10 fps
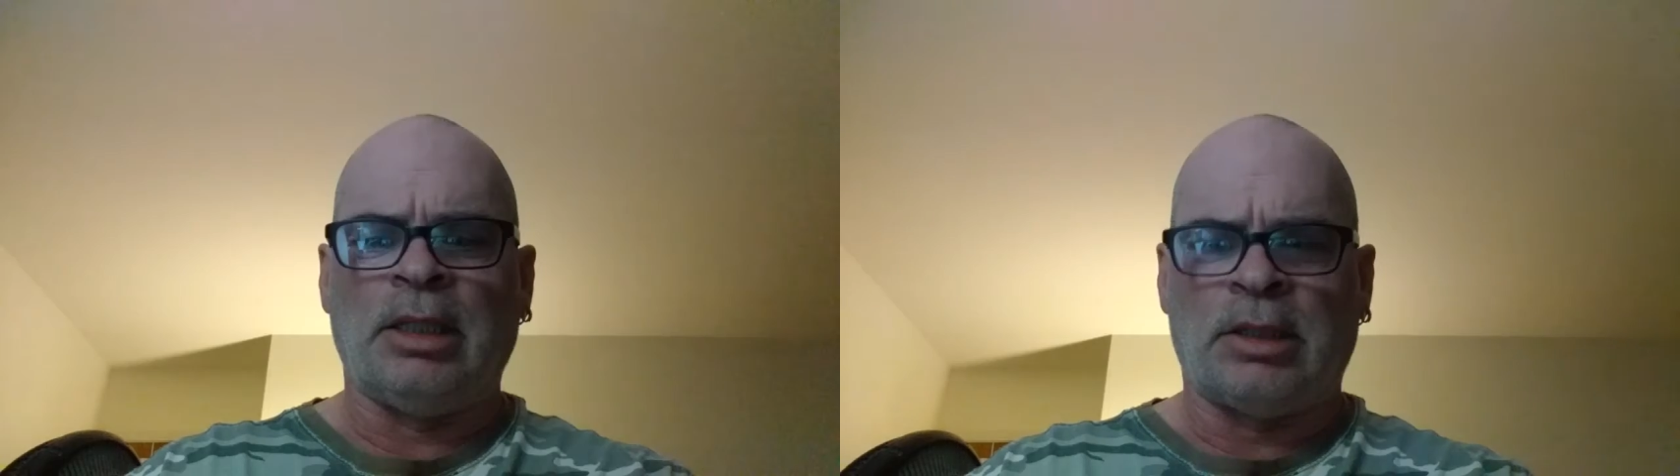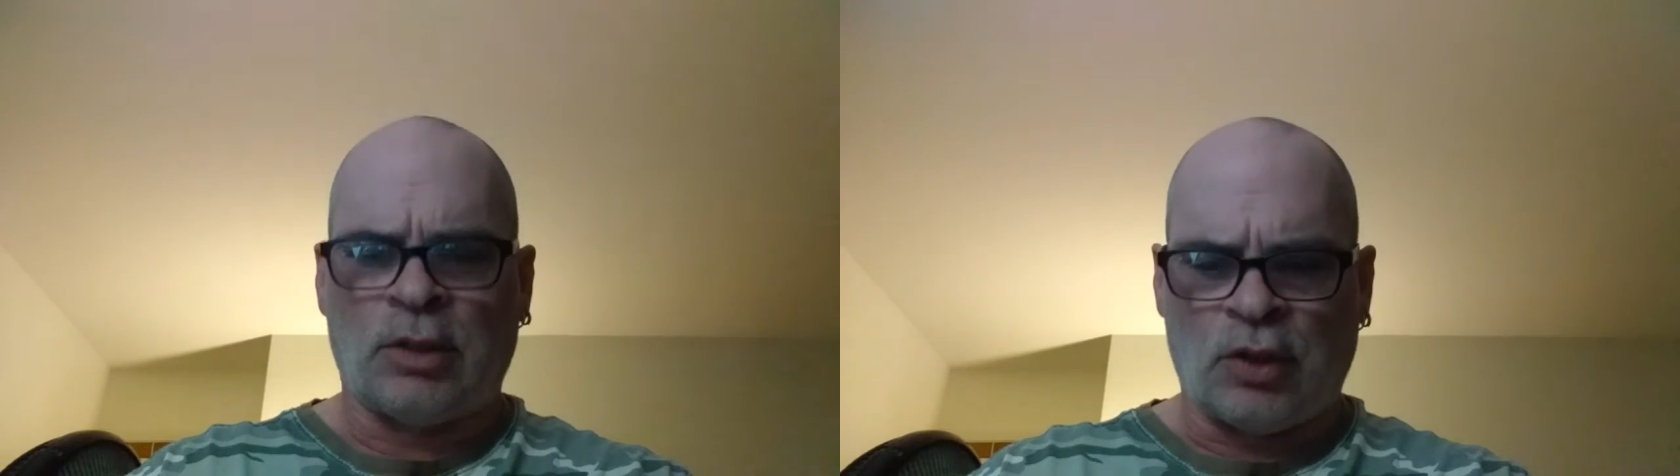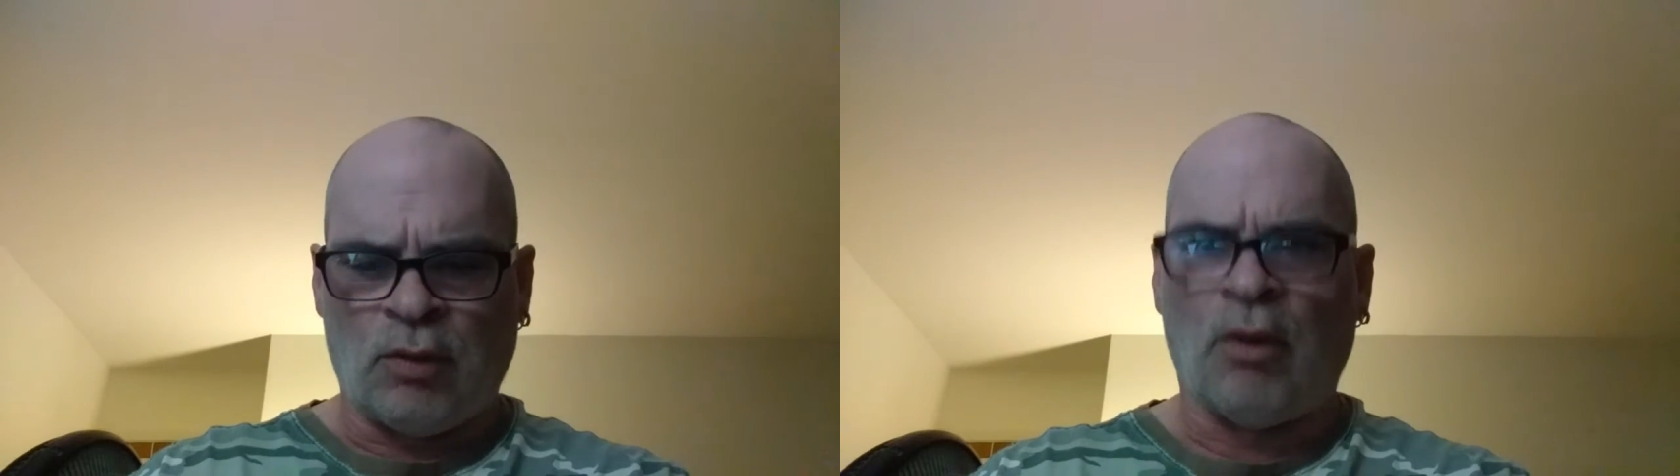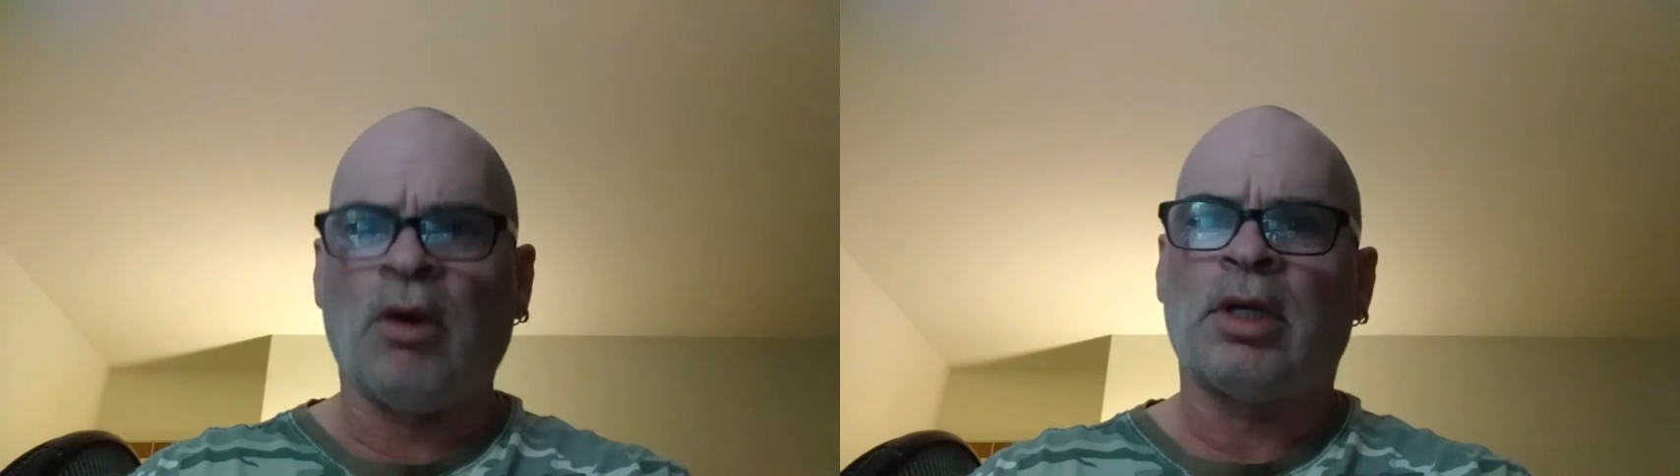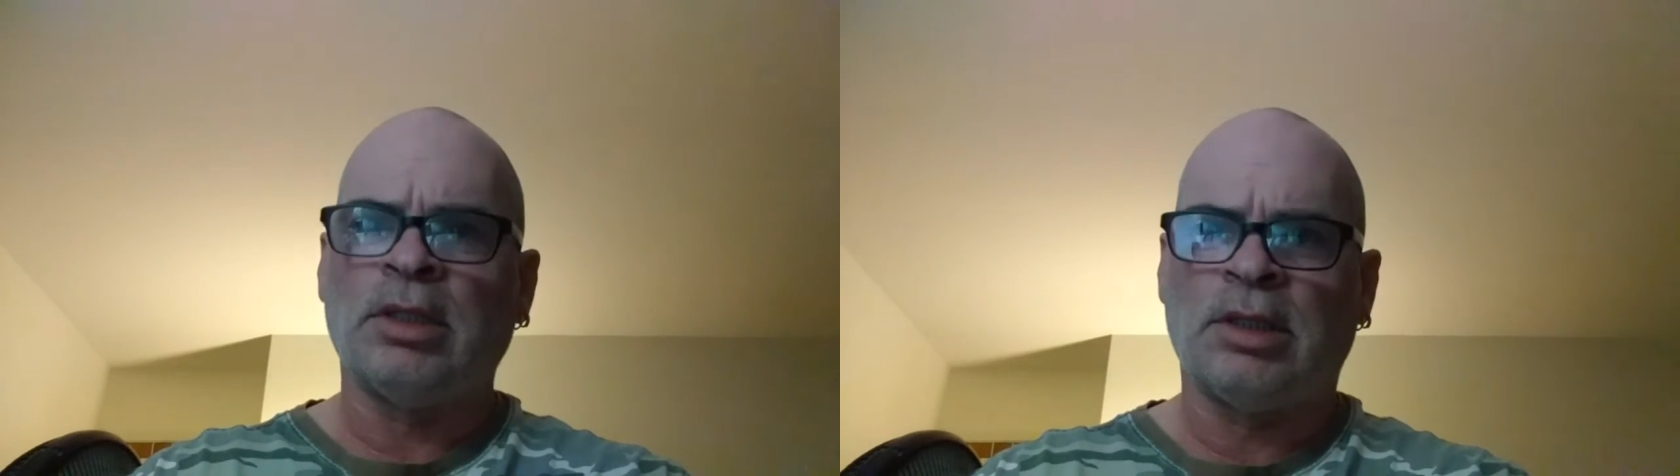
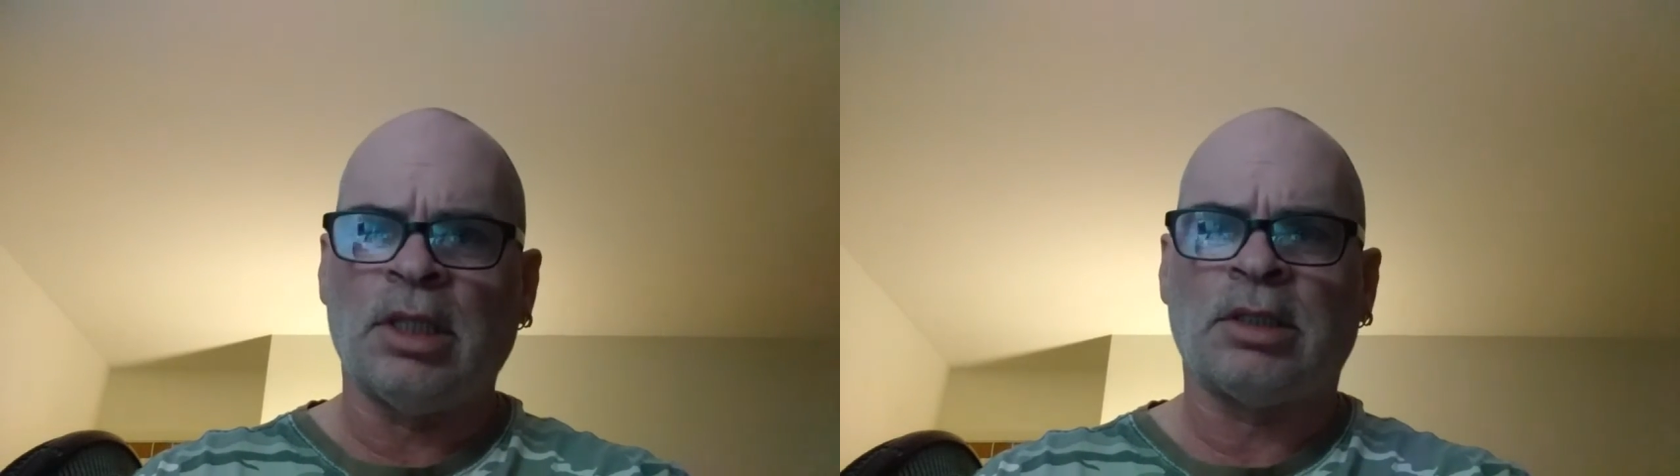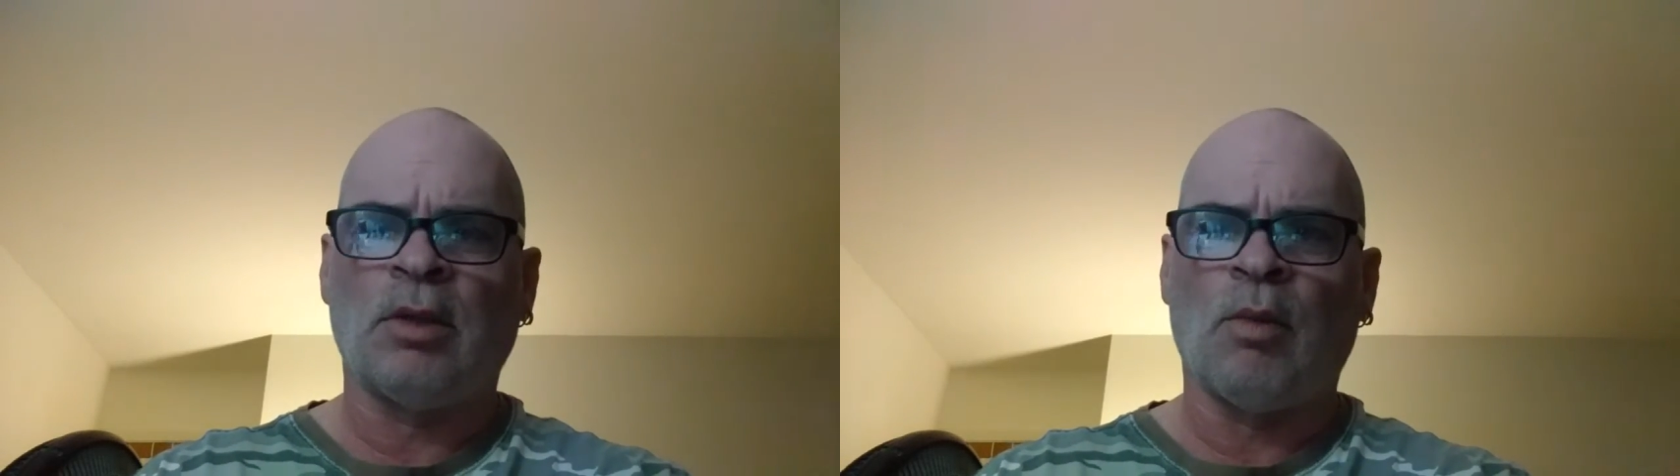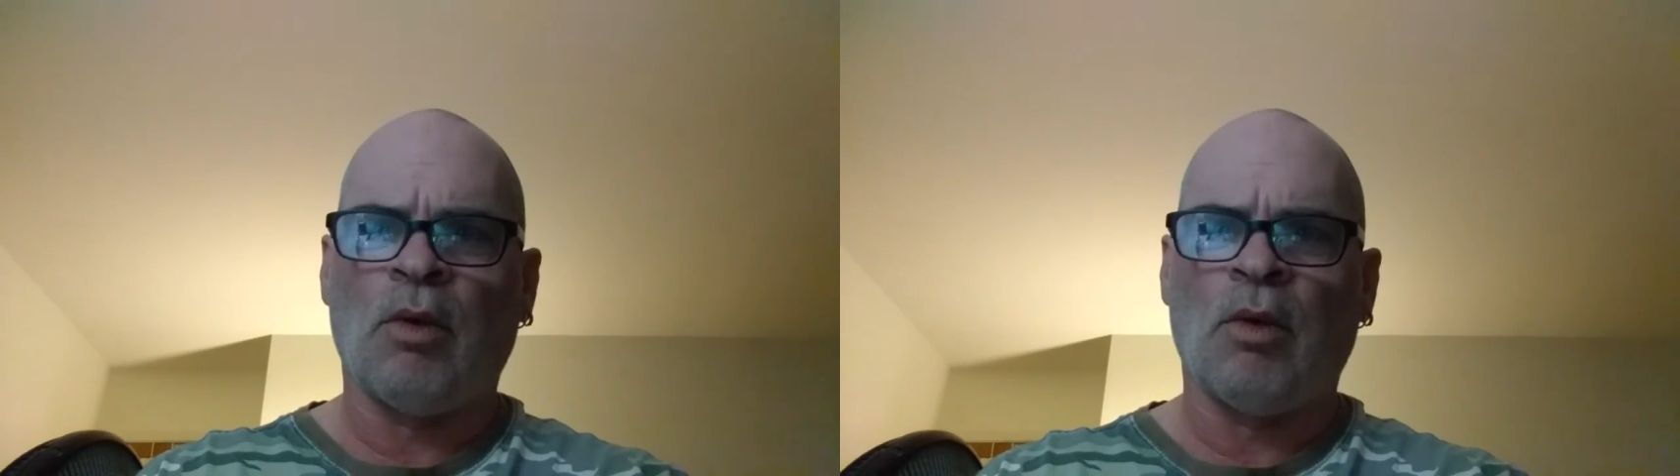strong, consistent